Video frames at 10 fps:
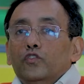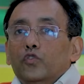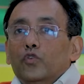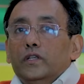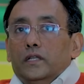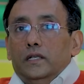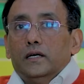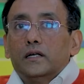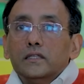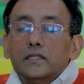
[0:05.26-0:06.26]
you don't
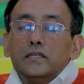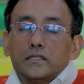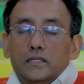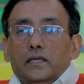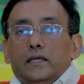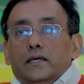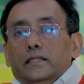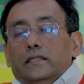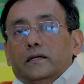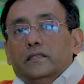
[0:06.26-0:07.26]
learn this,
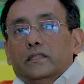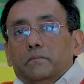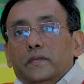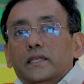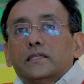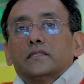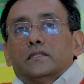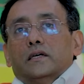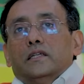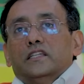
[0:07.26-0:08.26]
the
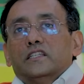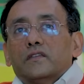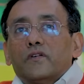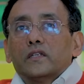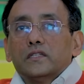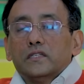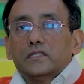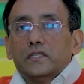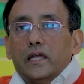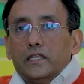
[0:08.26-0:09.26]
biggest disadvantage
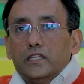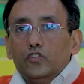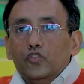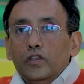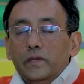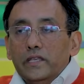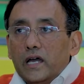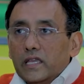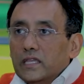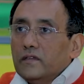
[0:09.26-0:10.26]
is that you will be
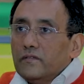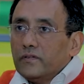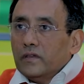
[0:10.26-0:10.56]
naive.